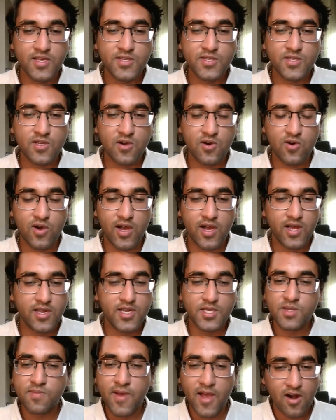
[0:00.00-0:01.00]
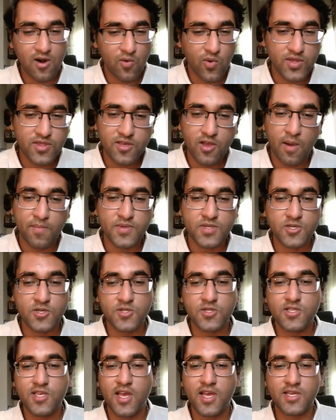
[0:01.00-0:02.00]
So uh, it doesn't matter what the
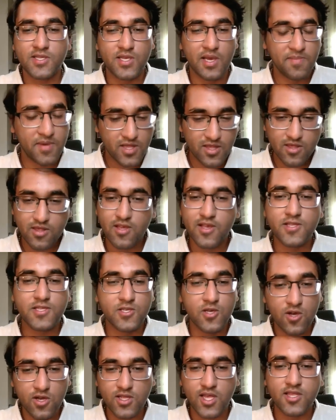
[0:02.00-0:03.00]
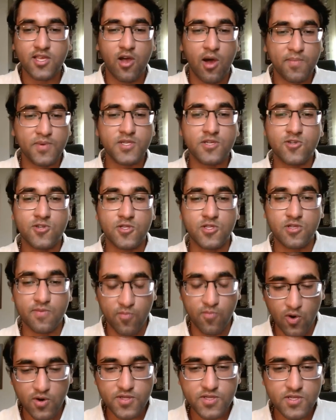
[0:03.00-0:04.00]
opposition says. I mean, it's good that the opposition
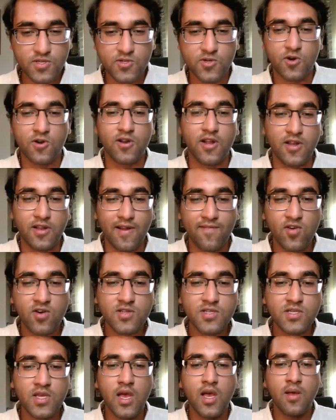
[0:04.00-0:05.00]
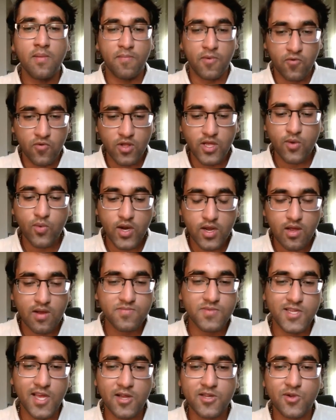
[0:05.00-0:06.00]
supports certain endeavors, but really when it
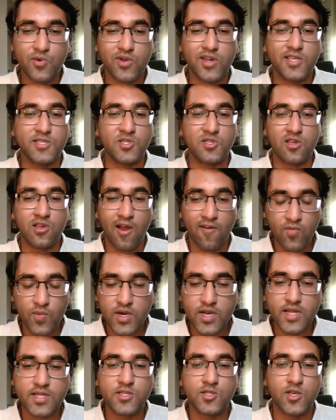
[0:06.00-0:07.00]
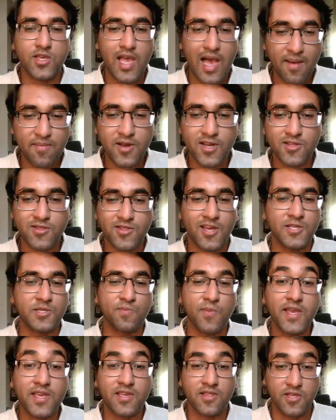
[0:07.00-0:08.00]
comes down to it, it's the government, it's the cabinet that
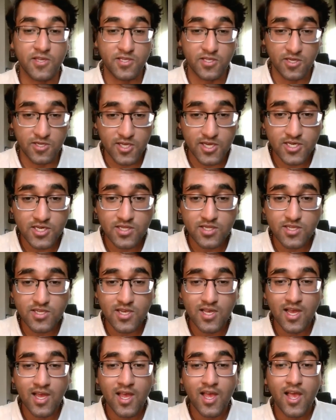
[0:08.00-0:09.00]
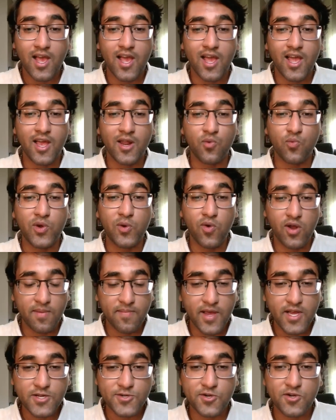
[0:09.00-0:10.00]
is making these decisions. And we want
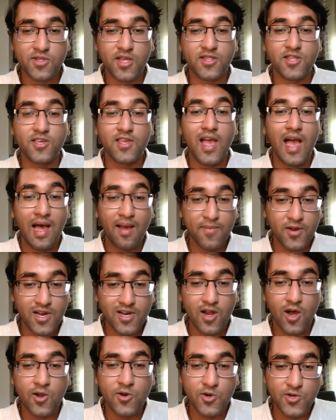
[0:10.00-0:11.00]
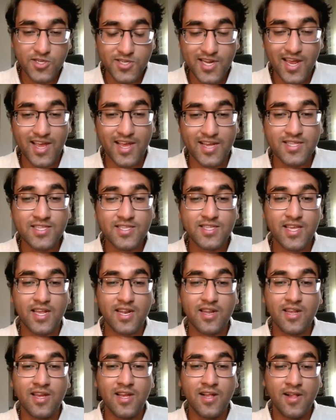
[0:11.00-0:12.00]
to make sure that the cabinet understands
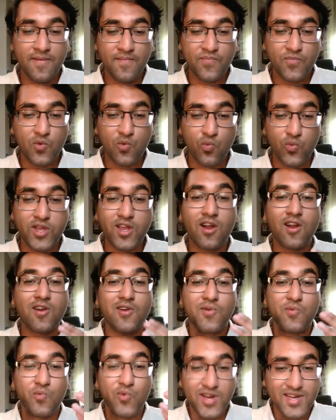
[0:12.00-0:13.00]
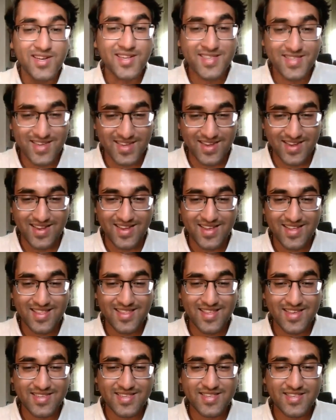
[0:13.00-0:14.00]
that we are witnessing
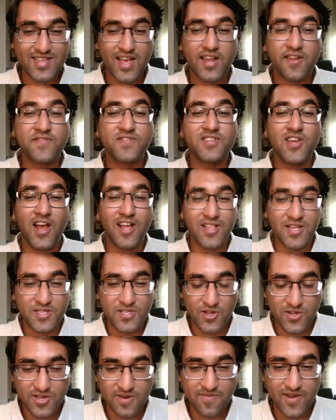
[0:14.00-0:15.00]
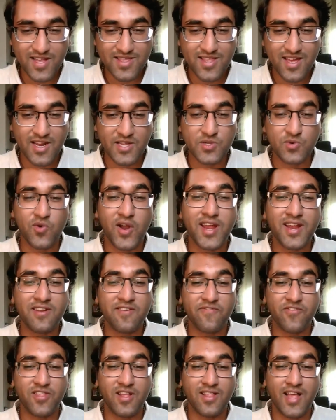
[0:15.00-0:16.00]
this kind of silence of Tibet that has
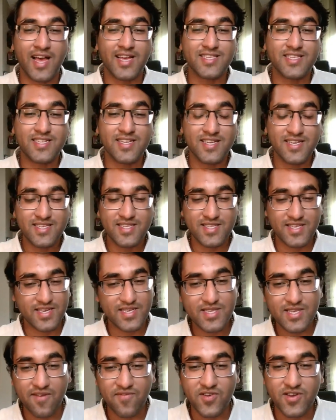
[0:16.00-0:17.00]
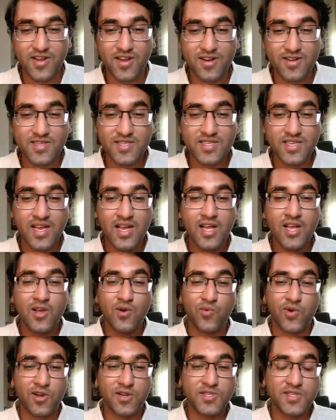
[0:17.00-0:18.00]
reigned for the last six, seven years.
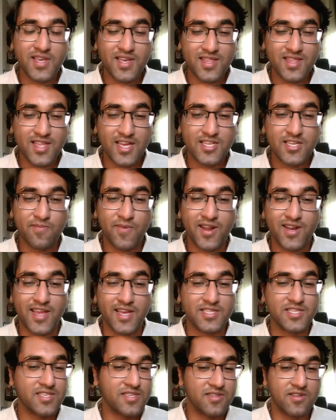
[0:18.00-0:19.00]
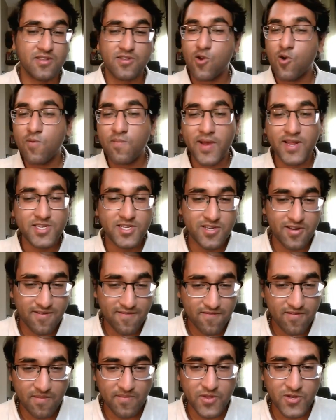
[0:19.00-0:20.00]
Mm-hmm. We are seeing that Tibet gets no
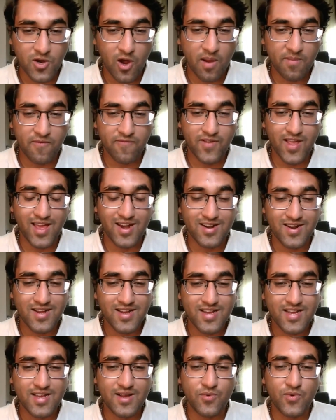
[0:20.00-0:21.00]
mention from the top of Canada.